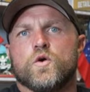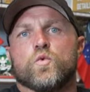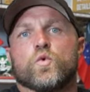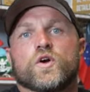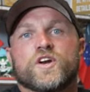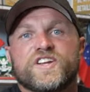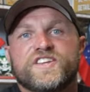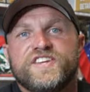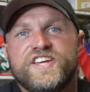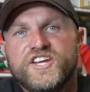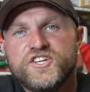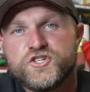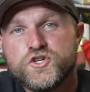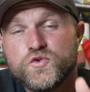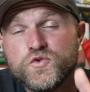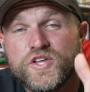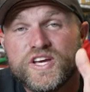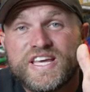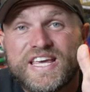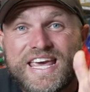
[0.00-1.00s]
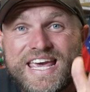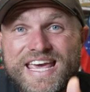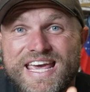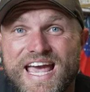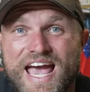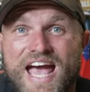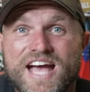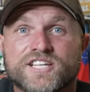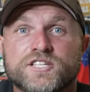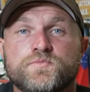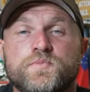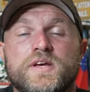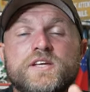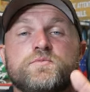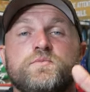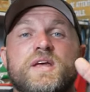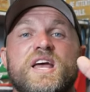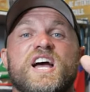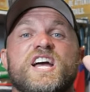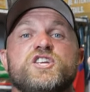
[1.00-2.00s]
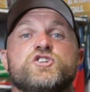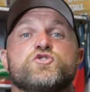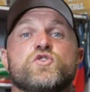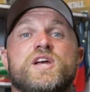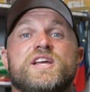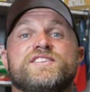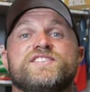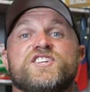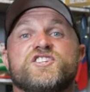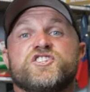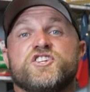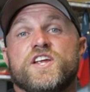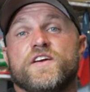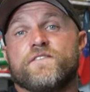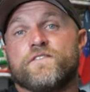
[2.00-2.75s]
We're gonna teach you the key aspects behind transitioning